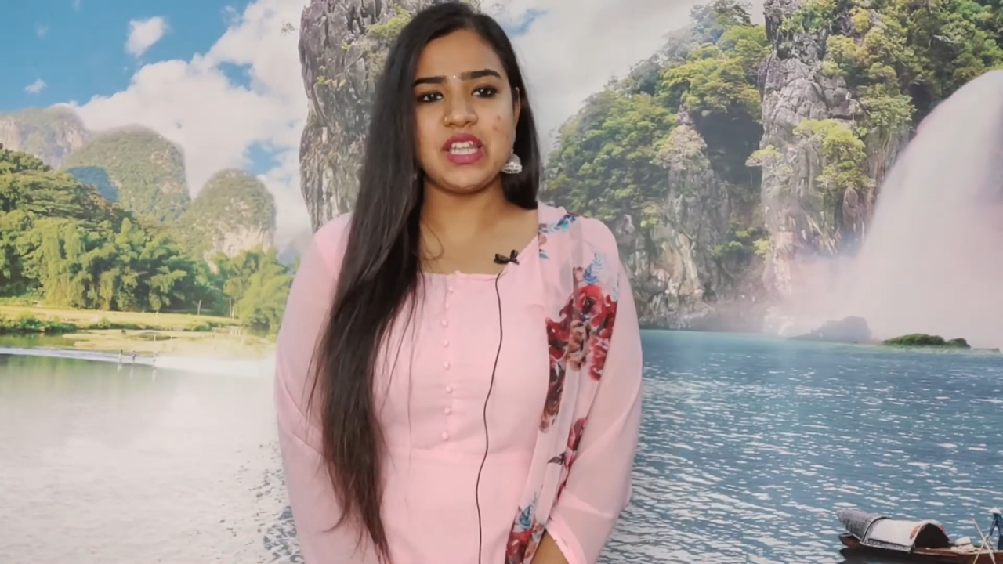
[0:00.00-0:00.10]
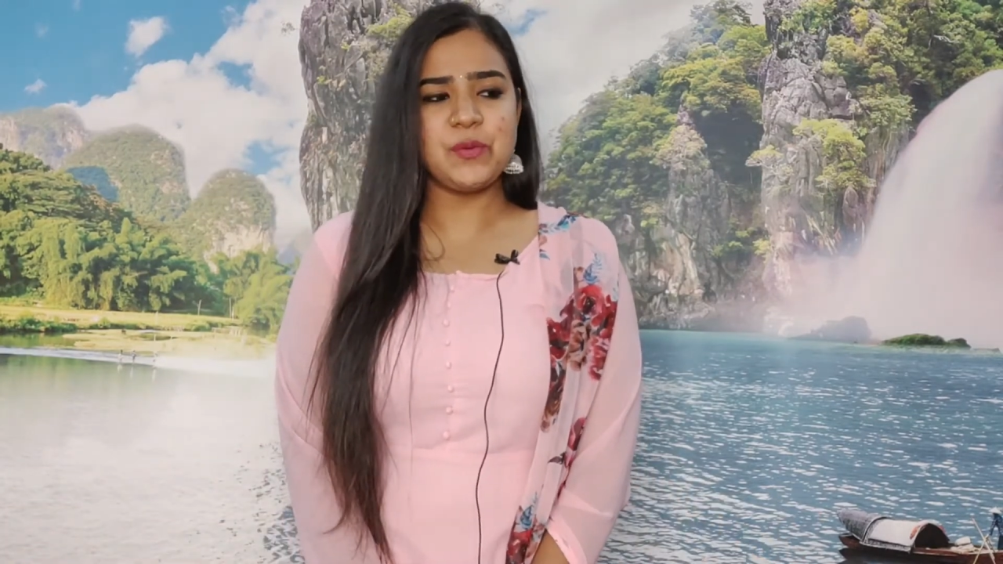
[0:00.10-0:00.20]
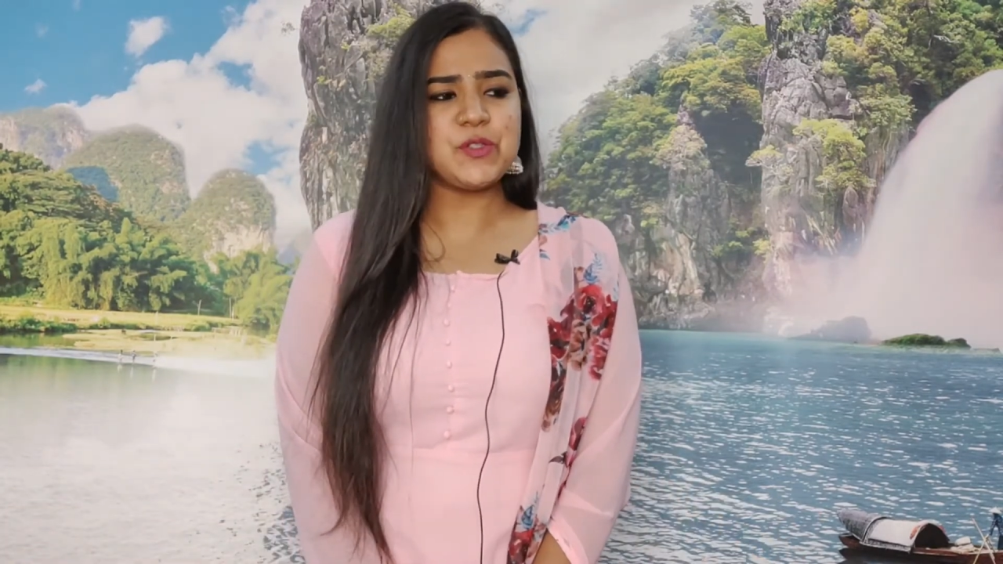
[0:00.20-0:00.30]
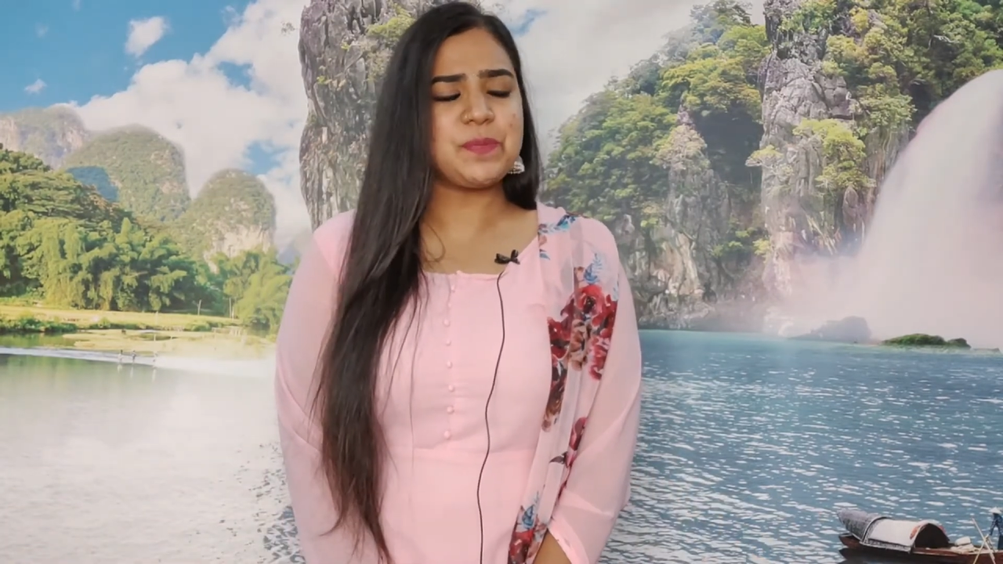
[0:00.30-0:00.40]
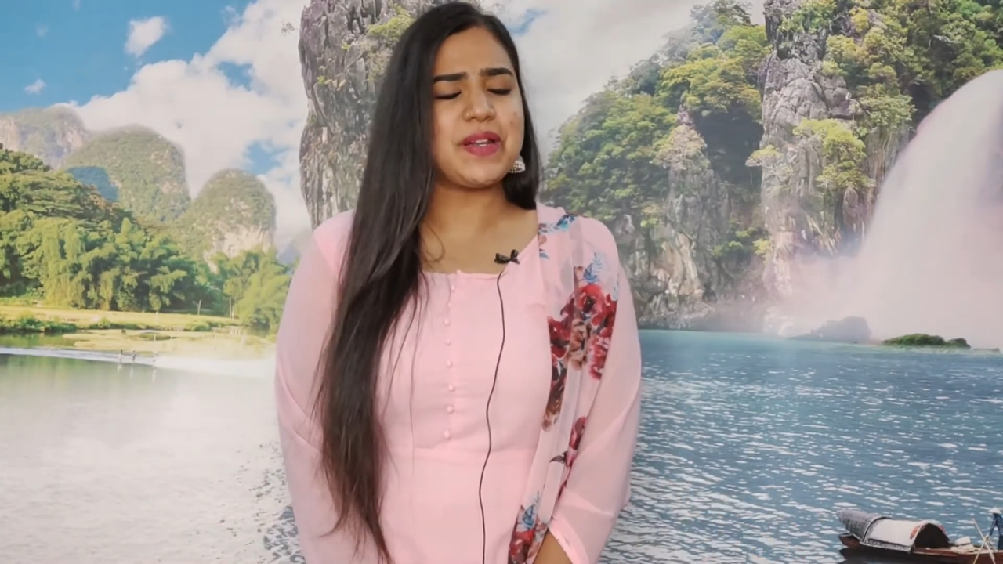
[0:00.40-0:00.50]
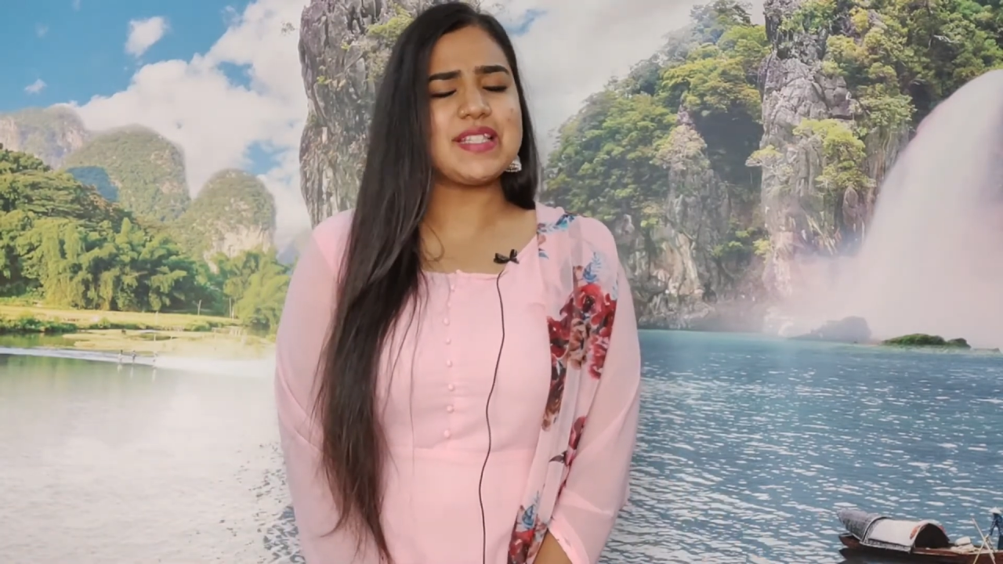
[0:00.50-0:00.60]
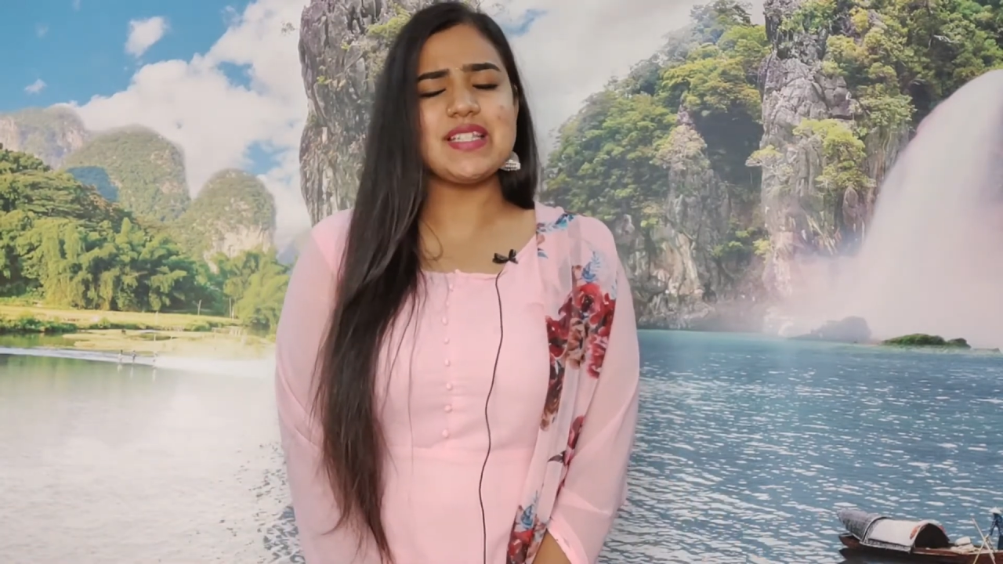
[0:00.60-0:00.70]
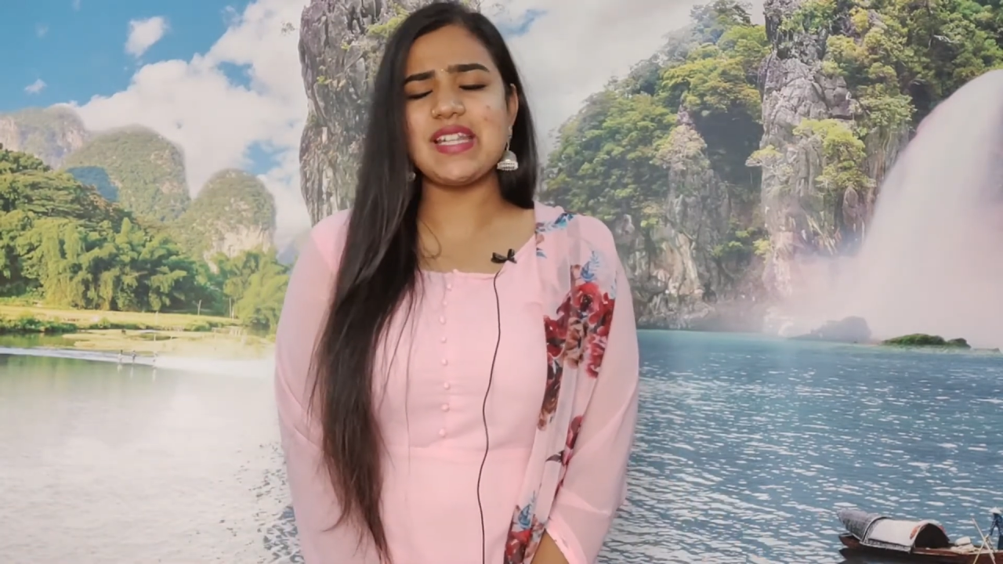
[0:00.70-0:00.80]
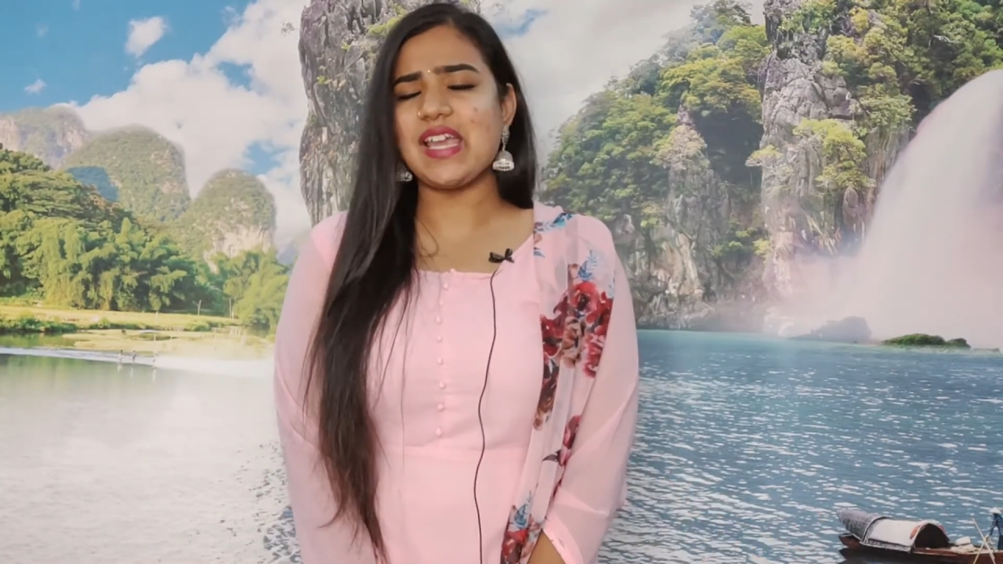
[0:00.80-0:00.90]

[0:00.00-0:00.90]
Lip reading: He was present